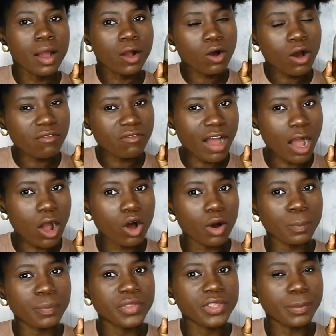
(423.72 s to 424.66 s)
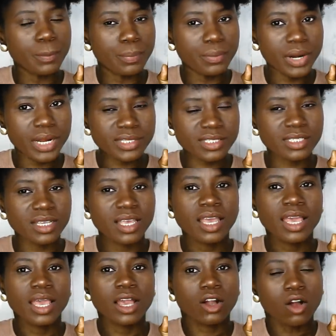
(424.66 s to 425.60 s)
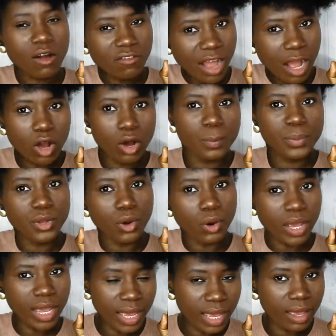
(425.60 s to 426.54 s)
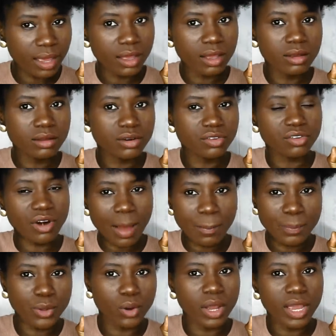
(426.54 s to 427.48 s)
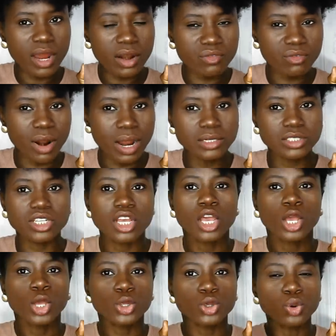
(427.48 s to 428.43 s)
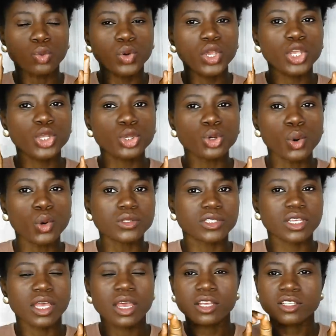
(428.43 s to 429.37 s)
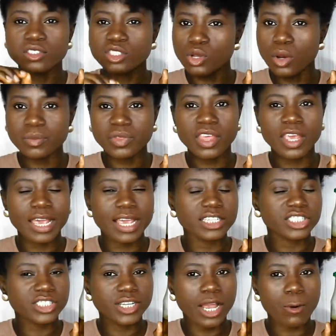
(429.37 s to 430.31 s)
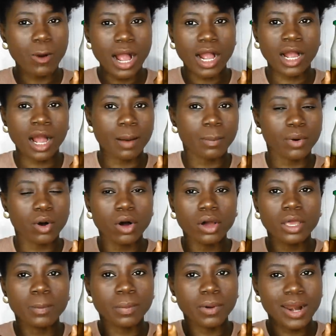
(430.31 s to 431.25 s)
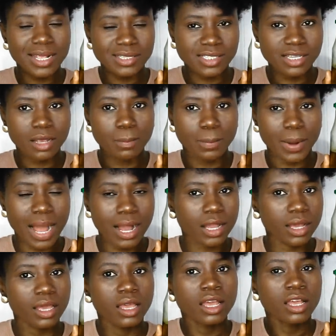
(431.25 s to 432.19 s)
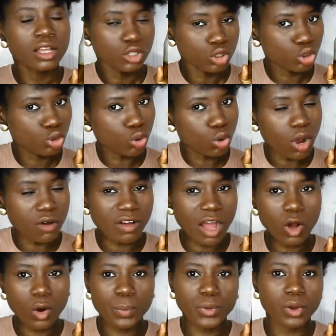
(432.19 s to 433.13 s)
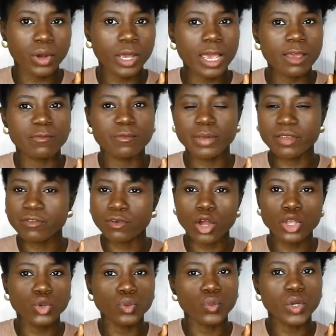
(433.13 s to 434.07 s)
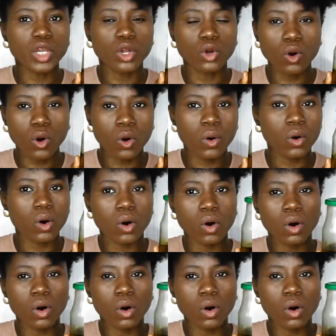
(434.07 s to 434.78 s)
cover up the braids, cover up your hair, wrap your hair around. You will use something, a shower cap or a plastic bag, to cover up your hair before you will go